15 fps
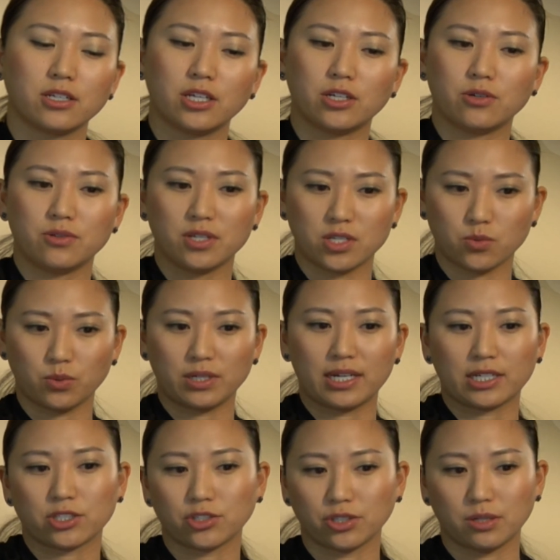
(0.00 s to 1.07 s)
you know, this would
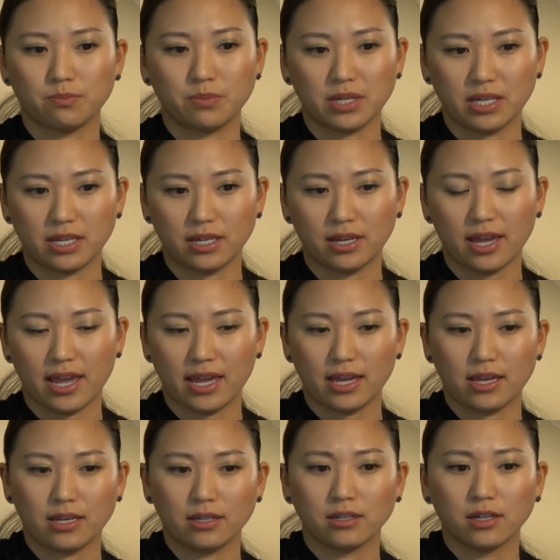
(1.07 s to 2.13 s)
actually be
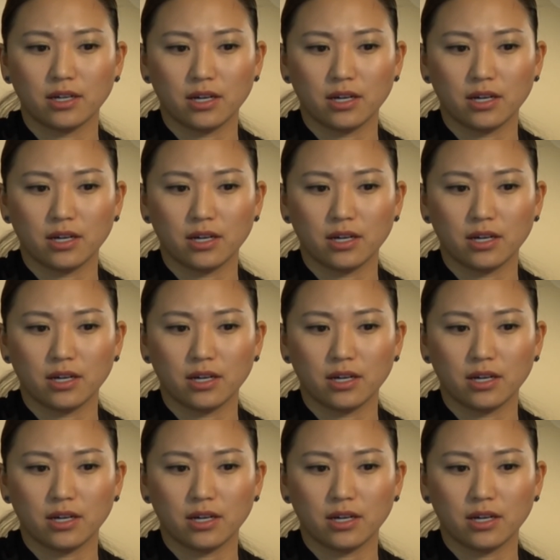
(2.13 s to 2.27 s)
a